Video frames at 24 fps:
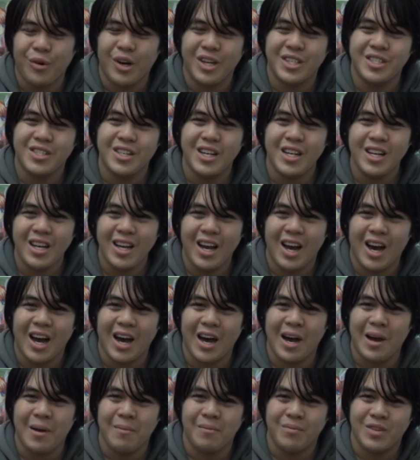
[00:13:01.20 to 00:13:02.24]
watching.
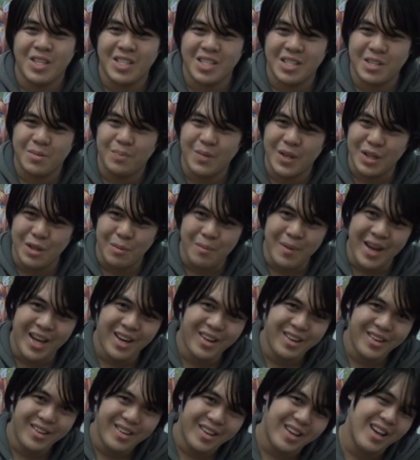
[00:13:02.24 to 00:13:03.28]
This has been The
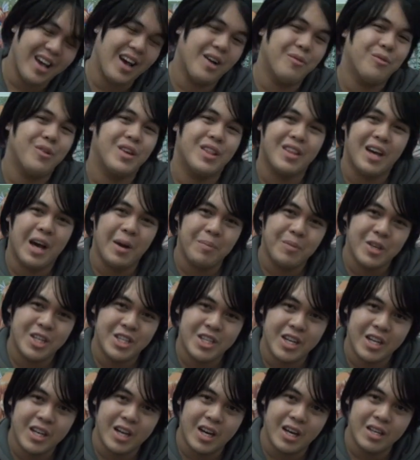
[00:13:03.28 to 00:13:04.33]
Meta with
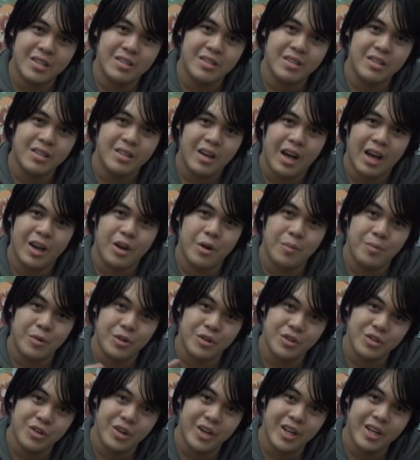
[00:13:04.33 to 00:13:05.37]
rpgcaster. I hope you
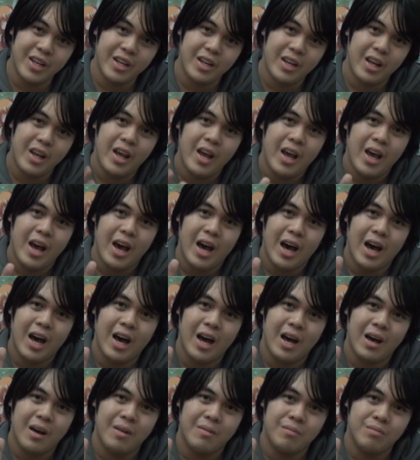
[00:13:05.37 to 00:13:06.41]
enjoyed
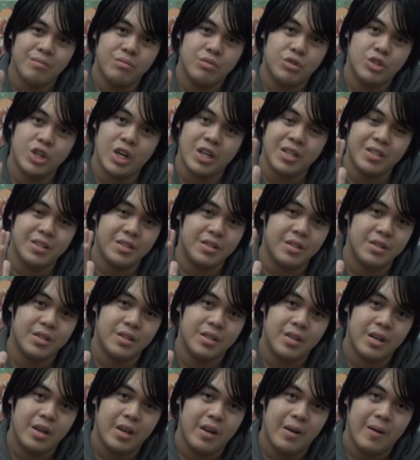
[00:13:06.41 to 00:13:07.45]
it.
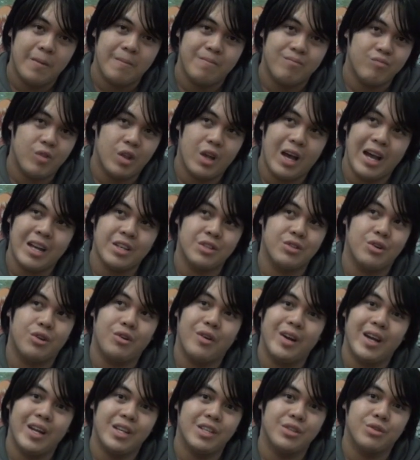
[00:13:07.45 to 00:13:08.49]
Just as
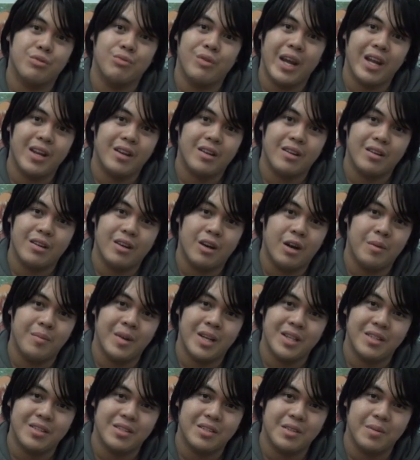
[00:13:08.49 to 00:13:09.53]
always, rate,
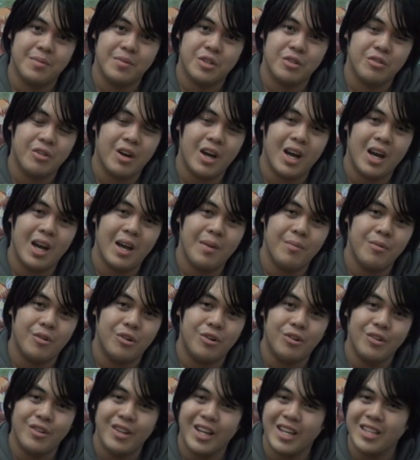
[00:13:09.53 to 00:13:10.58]
comment, subscribe,
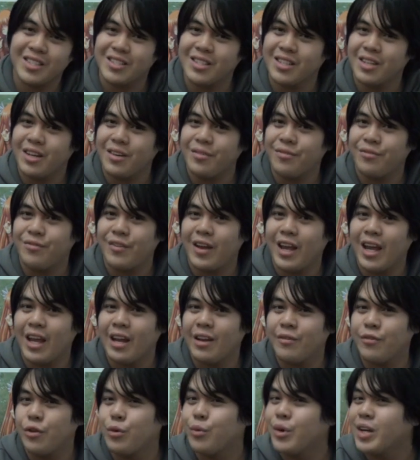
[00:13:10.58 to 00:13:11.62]
all that stuff. And
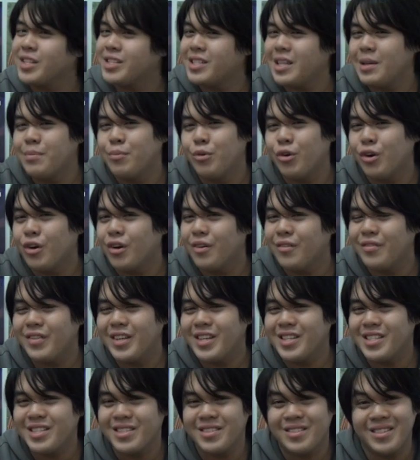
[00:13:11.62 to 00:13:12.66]
if you want to see more of
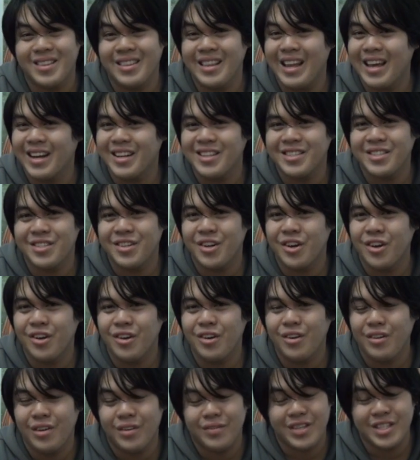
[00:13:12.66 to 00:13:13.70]
this, let us
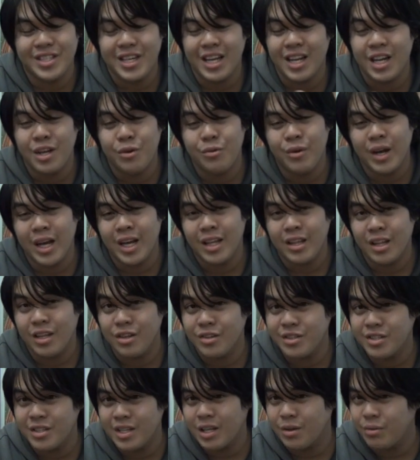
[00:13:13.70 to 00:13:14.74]
know. If there's any way that you
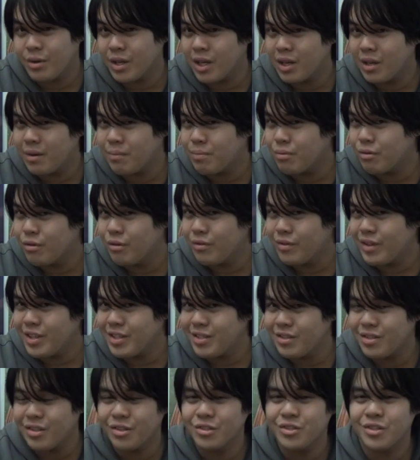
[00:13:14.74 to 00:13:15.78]
see that we can improve
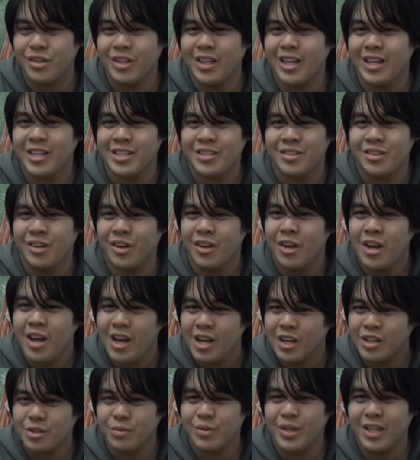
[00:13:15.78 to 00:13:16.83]
this, also let us know,
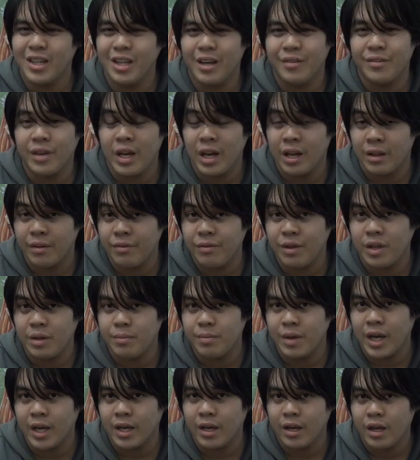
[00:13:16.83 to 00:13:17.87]
because we love getting
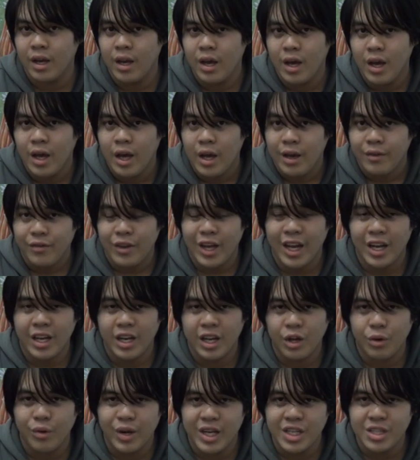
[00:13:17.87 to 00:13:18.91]
feedback. If you have
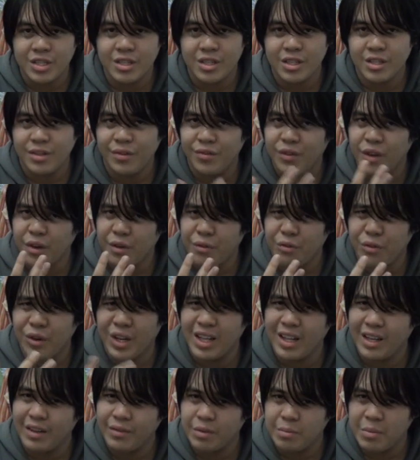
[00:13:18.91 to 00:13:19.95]
any questions, feel free to
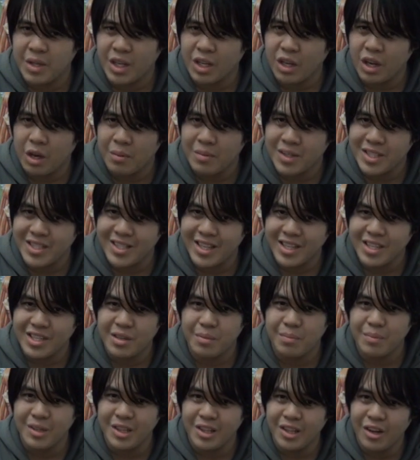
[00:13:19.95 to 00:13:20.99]
leave them in the comment
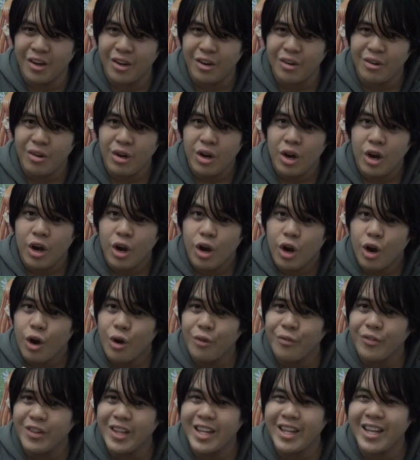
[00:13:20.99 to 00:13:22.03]
section below.
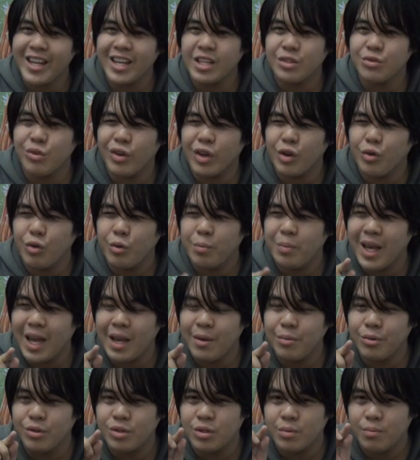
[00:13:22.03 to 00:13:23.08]
Hopefully next week we'll be
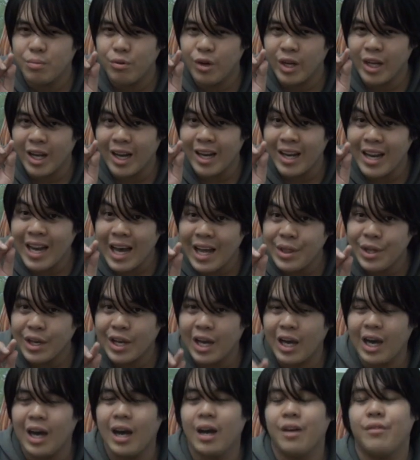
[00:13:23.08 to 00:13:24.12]
able to bring another
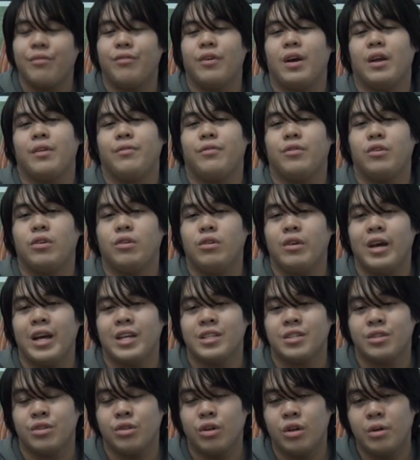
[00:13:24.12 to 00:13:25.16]
card fight for you
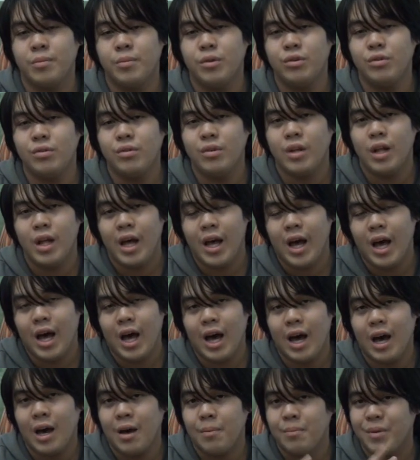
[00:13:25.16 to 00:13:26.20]
as normal.
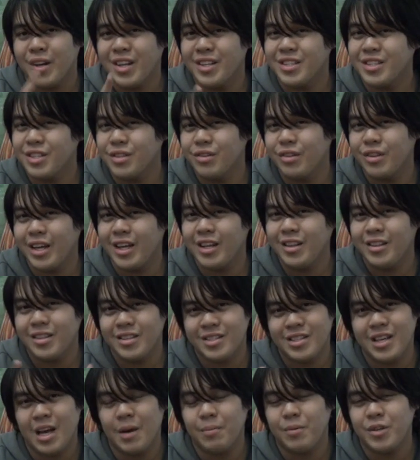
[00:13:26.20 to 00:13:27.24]
But until then,
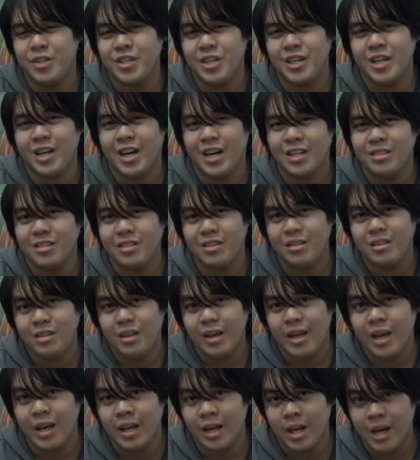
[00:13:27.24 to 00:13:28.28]
this is rpgcaster,
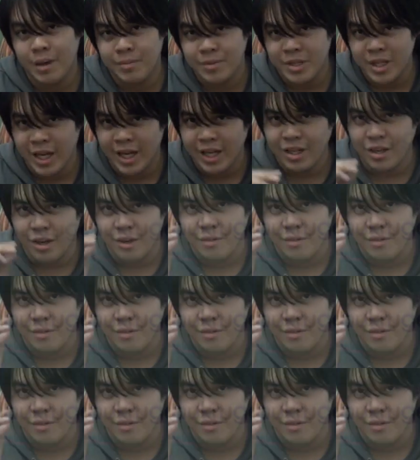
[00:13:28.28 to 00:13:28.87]
and I'm signing